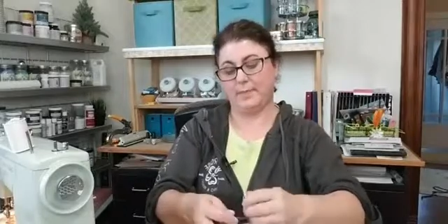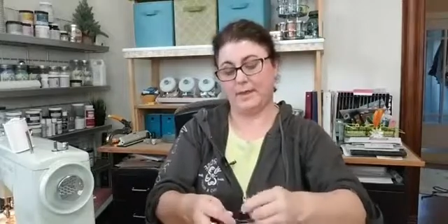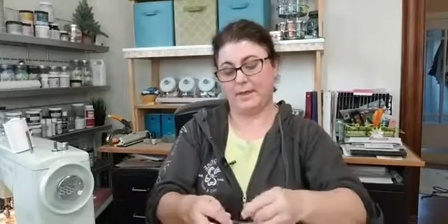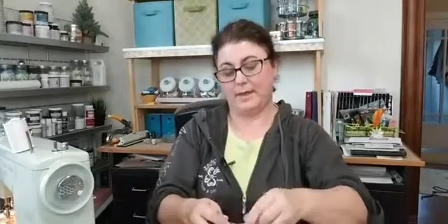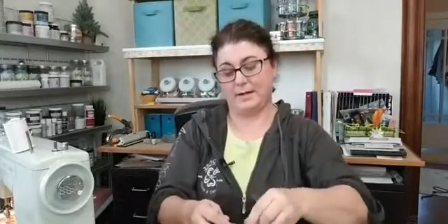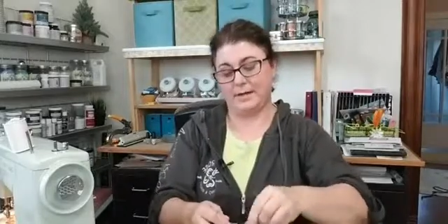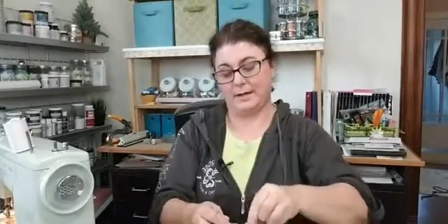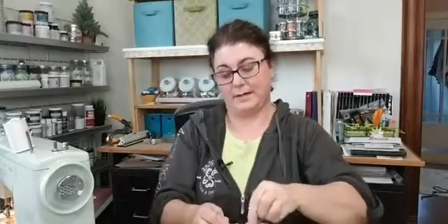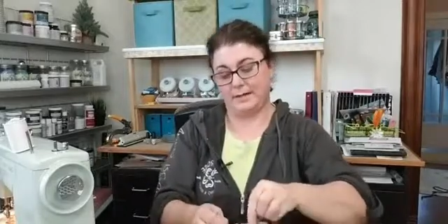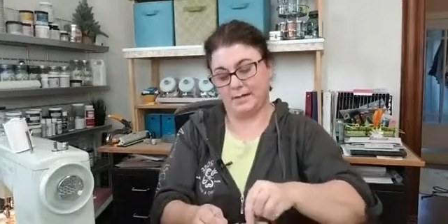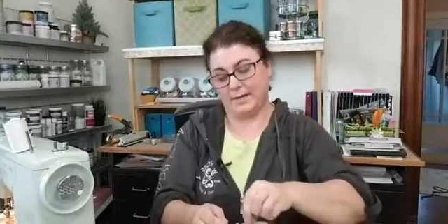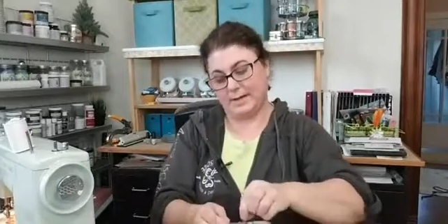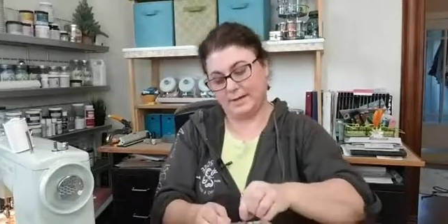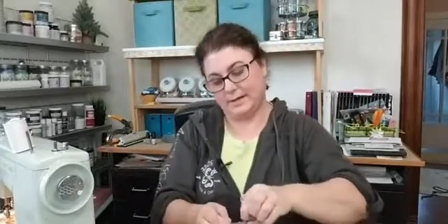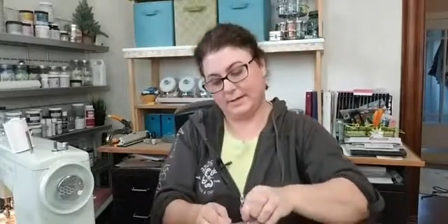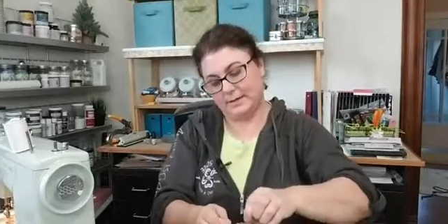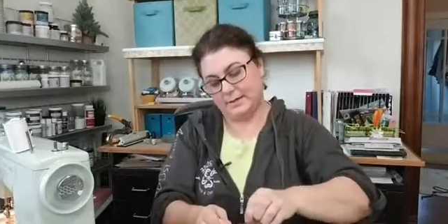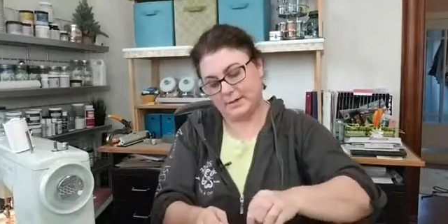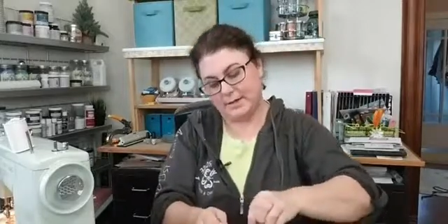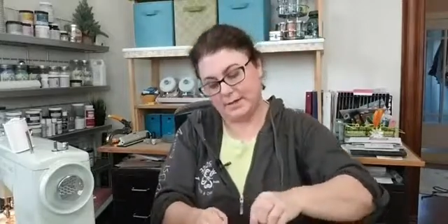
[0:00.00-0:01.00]
And I knot
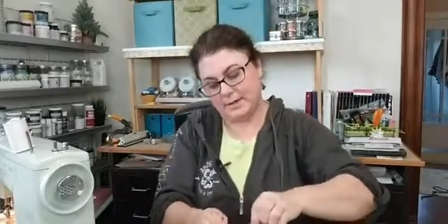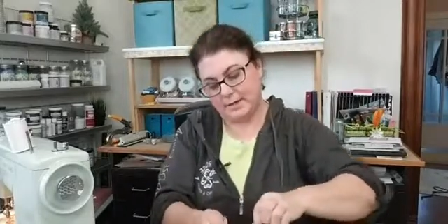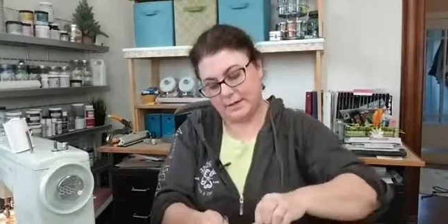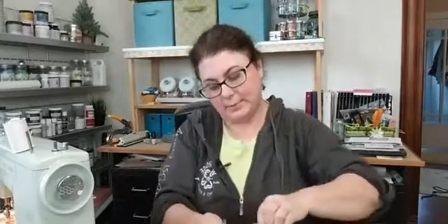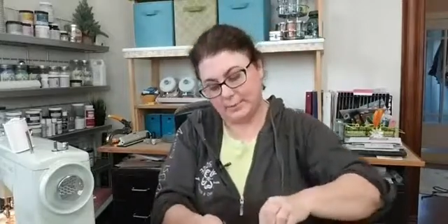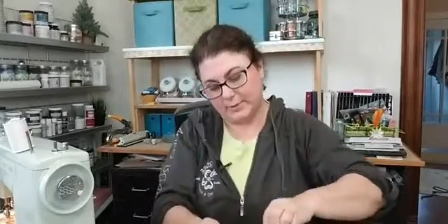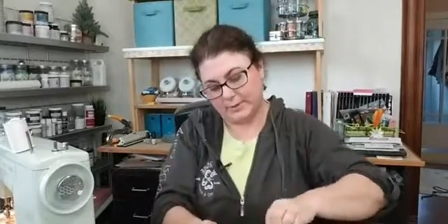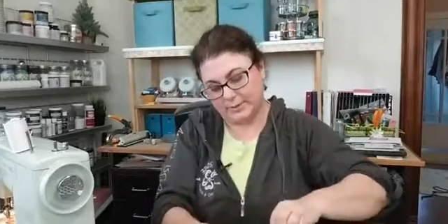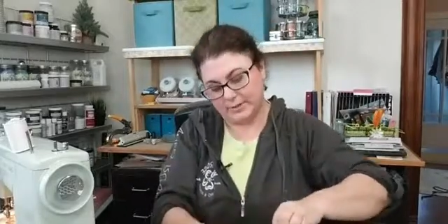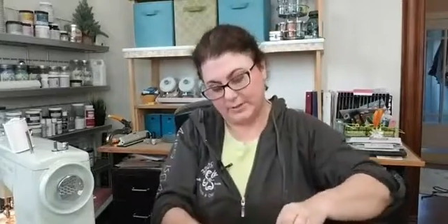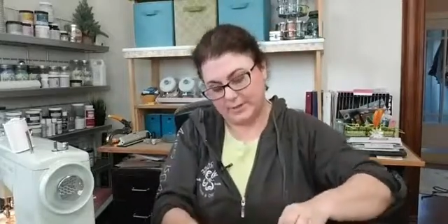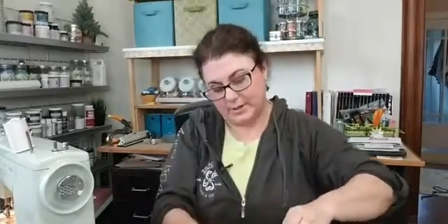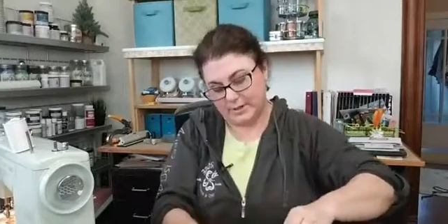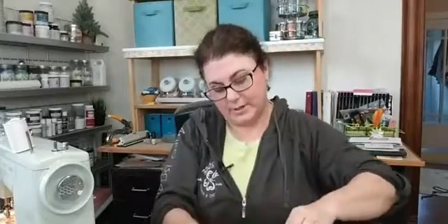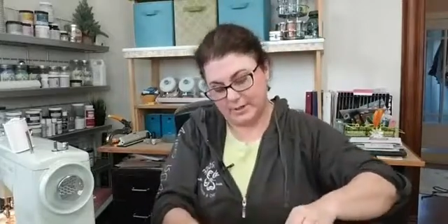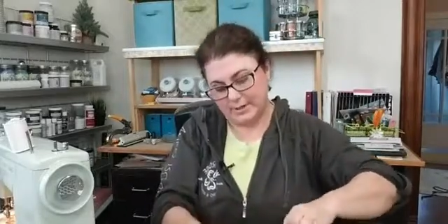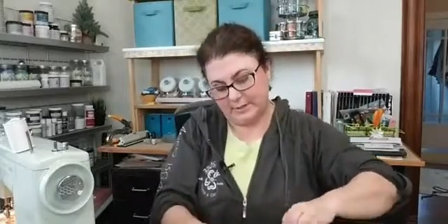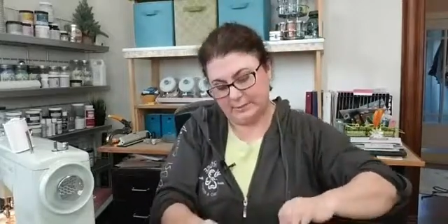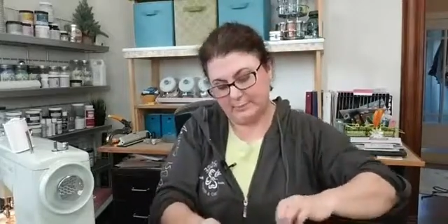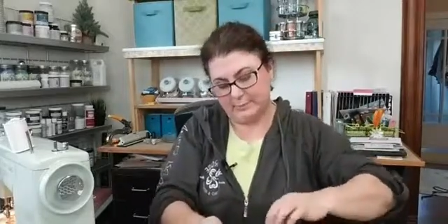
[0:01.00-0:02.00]
it a couple of
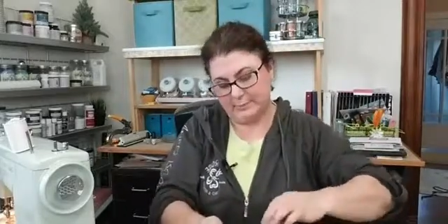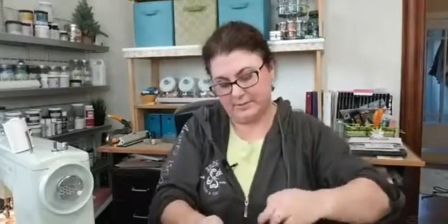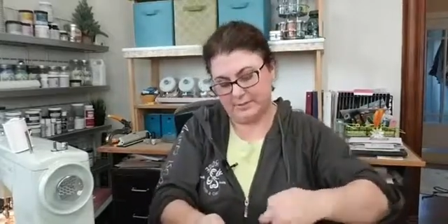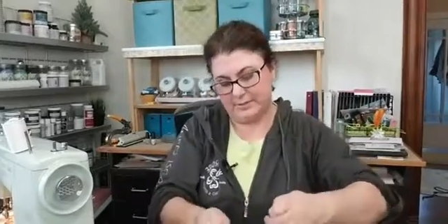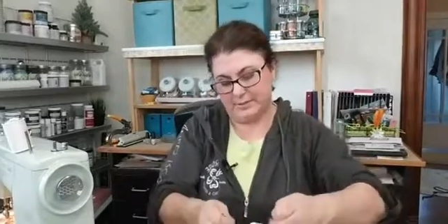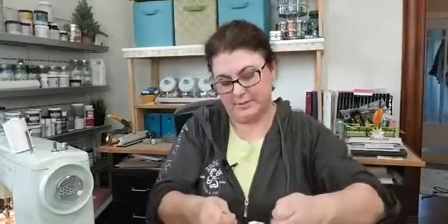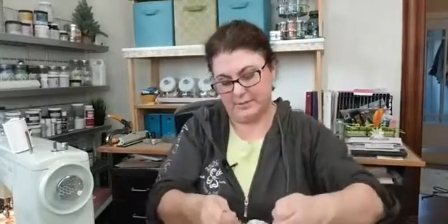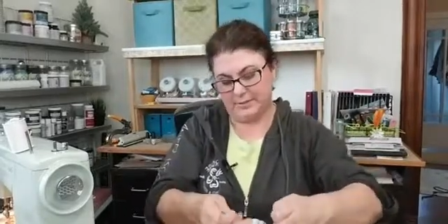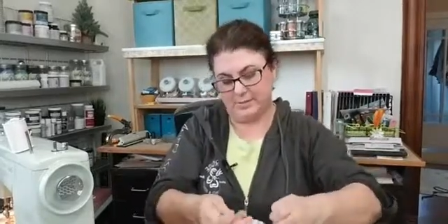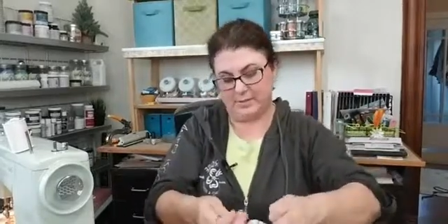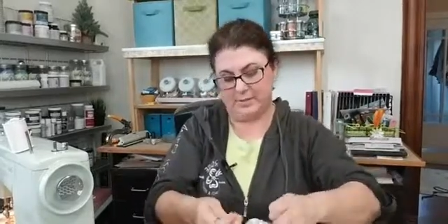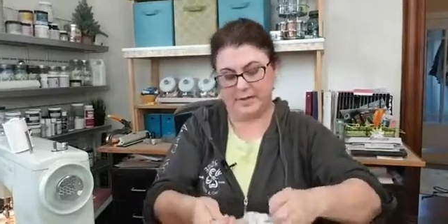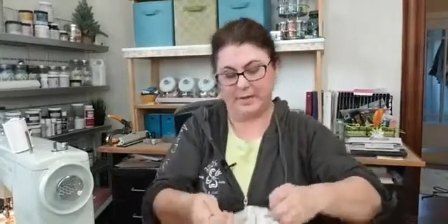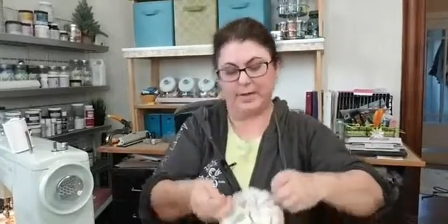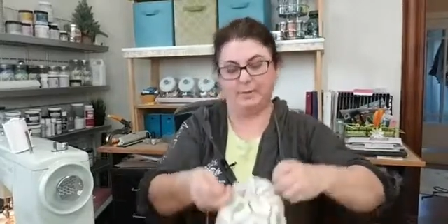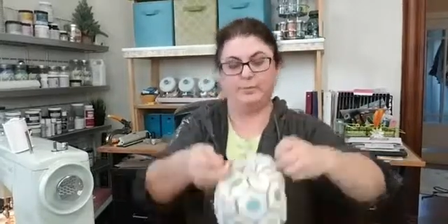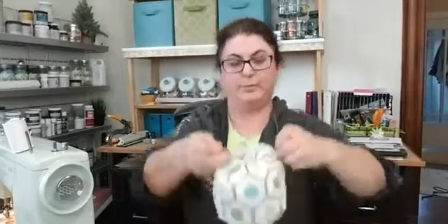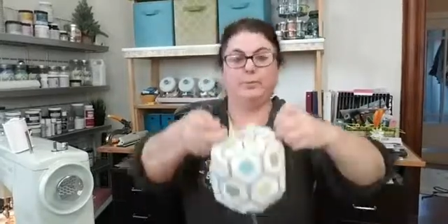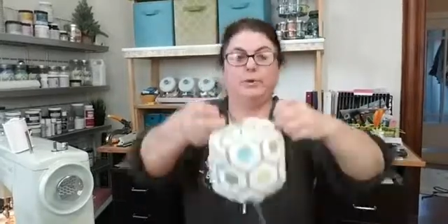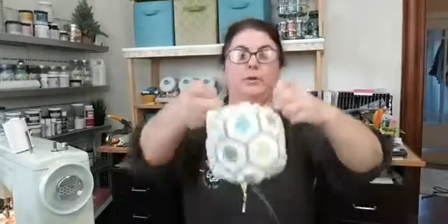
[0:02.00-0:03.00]
times
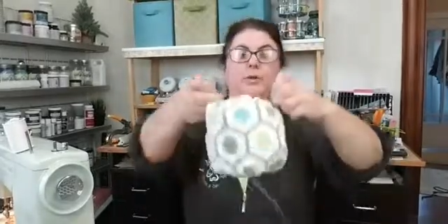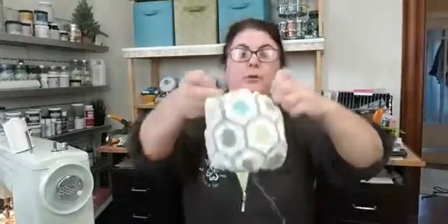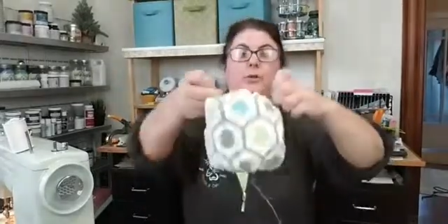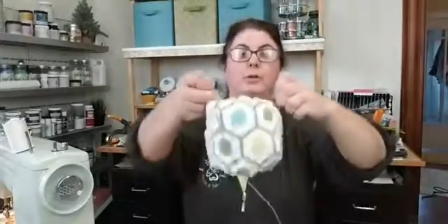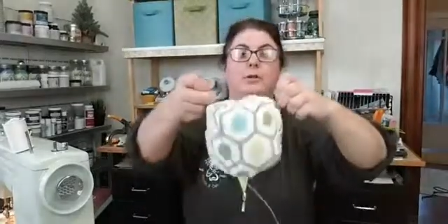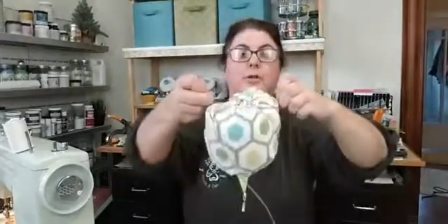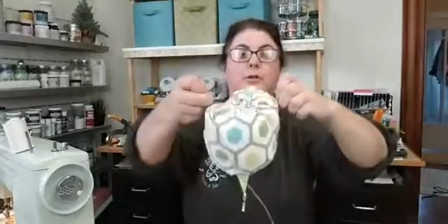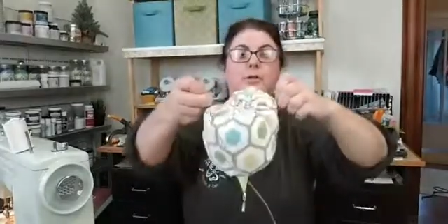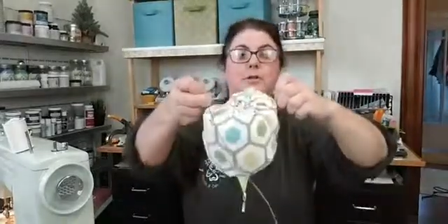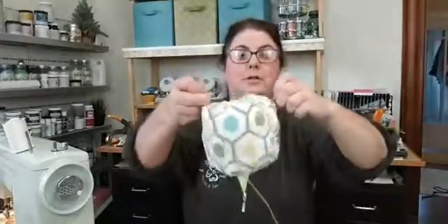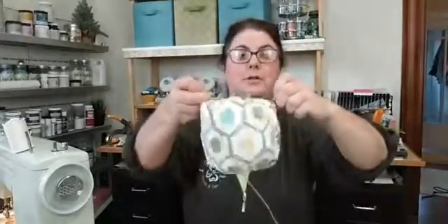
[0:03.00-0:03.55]
and pull.